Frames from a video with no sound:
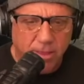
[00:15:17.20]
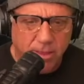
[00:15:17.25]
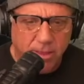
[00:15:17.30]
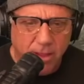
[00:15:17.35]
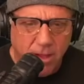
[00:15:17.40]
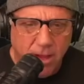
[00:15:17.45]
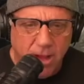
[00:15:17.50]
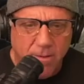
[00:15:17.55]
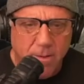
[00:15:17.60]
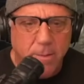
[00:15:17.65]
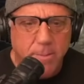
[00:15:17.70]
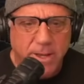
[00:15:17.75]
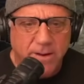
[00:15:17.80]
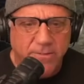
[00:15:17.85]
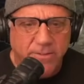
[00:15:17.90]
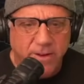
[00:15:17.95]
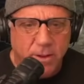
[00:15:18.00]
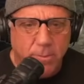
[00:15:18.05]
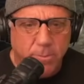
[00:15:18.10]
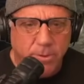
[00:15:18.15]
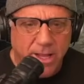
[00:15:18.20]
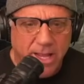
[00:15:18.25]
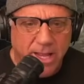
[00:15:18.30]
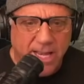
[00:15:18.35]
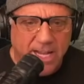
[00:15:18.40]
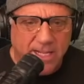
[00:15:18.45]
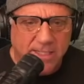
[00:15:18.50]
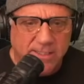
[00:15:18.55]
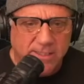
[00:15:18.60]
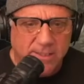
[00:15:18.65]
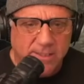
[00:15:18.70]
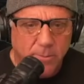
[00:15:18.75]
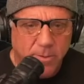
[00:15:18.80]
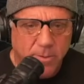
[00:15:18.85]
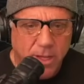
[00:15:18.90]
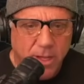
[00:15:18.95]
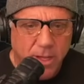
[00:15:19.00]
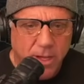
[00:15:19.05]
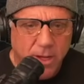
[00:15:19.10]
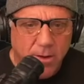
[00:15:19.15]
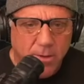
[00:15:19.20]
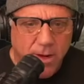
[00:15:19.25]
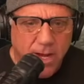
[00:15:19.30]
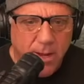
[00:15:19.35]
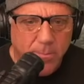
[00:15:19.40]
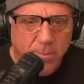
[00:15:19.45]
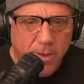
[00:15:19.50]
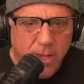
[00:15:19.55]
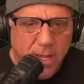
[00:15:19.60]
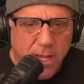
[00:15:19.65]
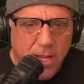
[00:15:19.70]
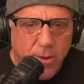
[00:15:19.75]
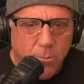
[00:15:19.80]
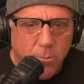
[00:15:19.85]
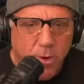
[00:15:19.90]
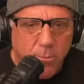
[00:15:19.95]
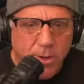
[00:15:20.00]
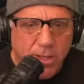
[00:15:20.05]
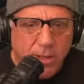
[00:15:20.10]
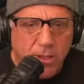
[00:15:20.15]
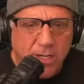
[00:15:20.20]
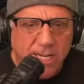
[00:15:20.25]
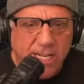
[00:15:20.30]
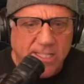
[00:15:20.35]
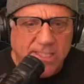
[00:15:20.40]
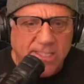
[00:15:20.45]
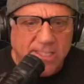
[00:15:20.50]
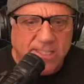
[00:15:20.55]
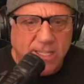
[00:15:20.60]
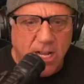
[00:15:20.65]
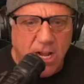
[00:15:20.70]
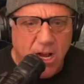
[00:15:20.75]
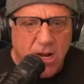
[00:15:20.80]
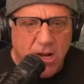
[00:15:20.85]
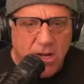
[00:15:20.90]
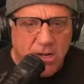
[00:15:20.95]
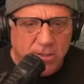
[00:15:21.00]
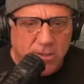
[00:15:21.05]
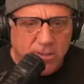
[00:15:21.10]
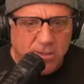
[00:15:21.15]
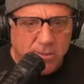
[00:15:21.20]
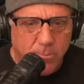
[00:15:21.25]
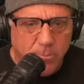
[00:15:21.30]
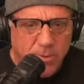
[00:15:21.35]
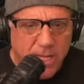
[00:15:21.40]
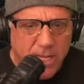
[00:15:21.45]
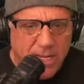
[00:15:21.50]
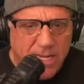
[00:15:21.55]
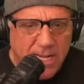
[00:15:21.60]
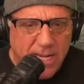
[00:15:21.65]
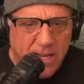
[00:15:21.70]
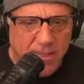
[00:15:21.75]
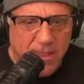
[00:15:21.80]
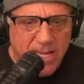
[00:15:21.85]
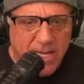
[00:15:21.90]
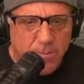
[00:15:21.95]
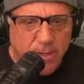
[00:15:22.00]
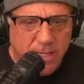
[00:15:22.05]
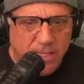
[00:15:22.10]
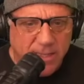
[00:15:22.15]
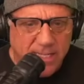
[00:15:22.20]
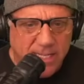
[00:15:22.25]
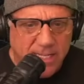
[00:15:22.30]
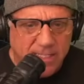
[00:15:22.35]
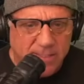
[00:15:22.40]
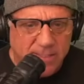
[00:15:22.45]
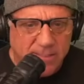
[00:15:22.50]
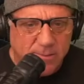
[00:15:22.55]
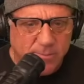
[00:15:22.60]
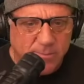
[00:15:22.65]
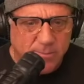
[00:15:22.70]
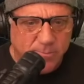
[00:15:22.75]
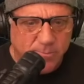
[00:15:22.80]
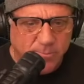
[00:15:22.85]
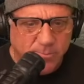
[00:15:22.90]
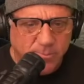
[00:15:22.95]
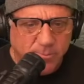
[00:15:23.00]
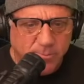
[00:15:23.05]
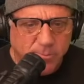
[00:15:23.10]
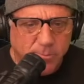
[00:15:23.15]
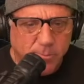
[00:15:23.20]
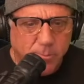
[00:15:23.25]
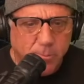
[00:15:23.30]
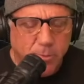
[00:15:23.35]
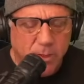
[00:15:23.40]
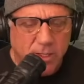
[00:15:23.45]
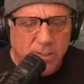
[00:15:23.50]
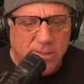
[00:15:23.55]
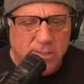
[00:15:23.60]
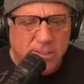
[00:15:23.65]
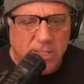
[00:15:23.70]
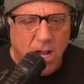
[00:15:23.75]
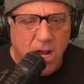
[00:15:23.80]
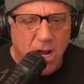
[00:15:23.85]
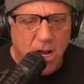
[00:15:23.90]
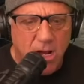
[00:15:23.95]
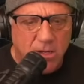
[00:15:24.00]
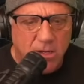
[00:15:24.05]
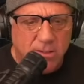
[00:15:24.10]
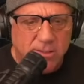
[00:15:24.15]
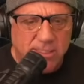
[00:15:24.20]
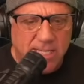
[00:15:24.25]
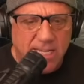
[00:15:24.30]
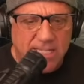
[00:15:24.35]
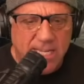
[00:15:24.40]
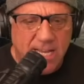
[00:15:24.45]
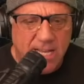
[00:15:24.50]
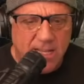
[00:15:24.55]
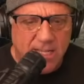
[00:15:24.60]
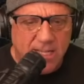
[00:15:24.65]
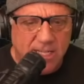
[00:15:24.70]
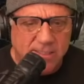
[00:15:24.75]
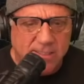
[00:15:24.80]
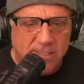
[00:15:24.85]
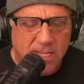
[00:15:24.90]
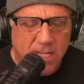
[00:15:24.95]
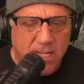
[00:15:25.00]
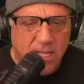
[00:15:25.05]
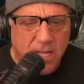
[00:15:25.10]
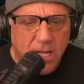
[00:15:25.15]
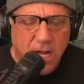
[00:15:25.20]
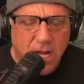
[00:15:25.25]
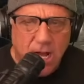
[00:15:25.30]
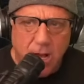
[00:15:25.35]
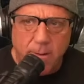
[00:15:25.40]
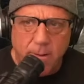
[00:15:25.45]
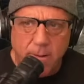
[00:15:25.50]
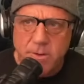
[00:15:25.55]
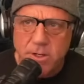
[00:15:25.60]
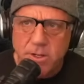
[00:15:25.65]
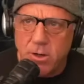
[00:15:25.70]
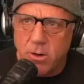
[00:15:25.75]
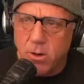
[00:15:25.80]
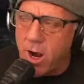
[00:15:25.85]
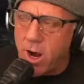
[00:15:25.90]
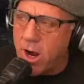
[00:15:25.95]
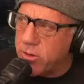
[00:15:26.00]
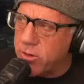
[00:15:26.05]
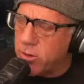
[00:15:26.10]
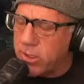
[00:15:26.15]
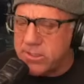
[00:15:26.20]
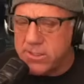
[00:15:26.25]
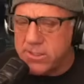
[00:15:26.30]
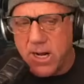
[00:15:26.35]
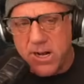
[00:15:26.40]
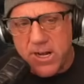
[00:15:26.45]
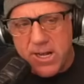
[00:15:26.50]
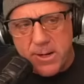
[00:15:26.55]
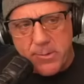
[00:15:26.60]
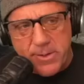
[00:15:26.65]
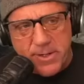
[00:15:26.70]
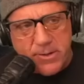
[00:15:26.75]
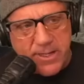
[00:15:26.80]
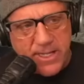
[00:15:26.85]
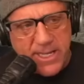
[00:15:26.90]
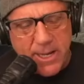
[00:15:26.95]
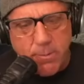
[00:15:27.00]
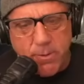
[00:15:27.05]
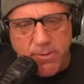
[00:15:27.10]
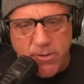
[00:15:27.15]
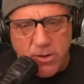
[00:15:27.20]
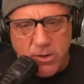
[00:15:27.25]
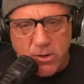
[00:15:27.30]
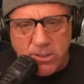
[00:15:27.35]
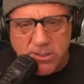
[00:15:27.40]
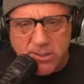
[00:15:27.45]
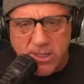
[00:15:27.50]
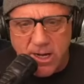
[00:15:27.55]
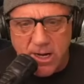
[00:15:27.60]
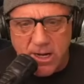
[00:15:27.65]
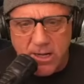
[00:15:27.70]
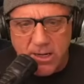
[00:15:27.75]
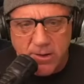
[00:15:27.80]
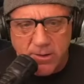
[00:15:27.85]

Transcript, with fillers: Uh, I mean, of other planets, right? When we look at stars, now you got to think about this. Stars, they tell us, um, you know, our North Star. Anyone know the name of our North Star?